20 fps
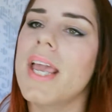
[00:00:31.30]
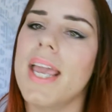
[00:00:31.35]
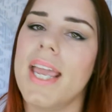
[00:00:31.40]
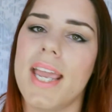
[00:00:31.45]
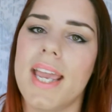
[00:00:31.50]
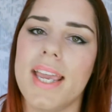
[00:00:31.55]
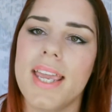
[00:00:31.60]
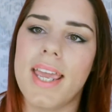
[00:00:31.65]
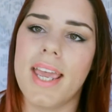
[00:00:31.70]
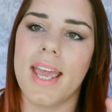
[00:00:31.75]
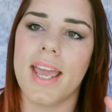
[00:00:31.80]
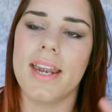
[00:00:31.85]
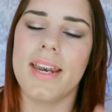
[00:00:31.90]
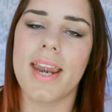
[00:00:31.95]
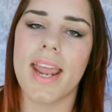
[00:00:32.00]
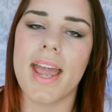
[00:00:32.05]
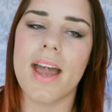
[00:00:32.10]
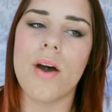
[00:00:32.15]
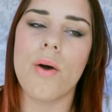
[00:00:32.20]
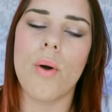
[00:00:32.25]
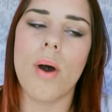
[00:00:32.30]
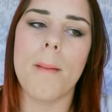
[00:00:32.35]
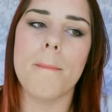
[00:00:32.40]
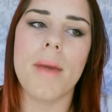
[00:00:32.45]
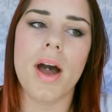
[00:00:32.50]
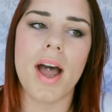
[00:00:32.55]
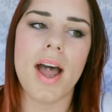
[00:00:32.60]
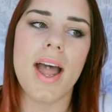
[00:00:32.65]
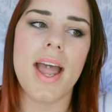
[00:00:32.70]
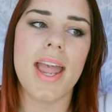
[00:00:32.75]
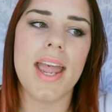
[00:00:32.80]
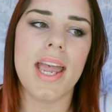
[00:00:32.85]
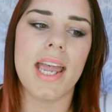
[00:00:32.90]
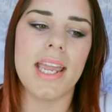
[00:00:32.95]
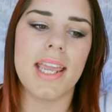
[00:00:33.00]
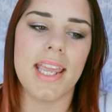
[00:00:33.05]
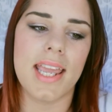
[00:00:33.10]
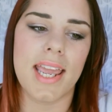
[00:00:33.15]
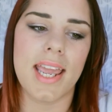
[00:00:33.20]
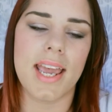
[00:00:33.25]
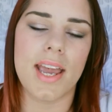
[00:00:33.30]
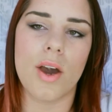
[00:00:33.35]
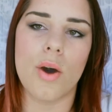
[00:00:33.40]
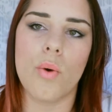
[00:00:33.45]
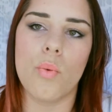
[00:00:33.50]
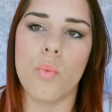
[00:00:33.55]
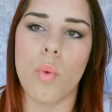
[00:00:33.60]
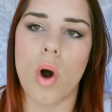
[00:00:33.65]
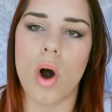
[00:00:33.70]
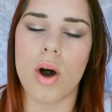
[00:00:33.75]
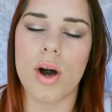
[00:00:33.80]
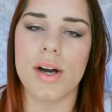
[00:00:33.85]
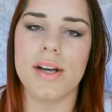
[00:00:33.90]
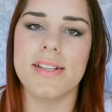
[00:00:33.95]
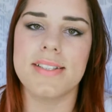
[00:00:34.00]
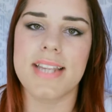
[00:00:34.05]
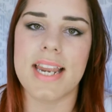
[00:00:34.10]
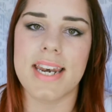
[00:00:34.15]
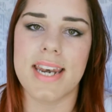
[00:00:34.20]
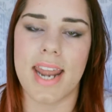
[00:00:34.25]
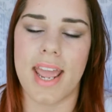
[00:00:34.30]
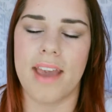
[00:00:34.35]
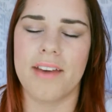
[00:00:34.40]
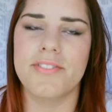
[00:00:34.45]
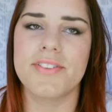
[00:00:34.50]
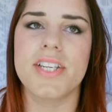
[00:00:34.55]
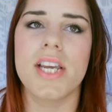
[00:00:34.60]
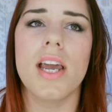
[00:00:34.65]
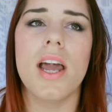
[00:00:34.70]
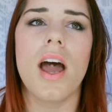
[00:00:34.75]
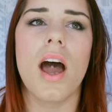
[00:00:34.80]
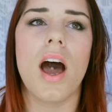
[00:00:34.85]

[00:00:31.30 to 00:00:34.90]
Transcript: Hair care. Now, my hair was neft.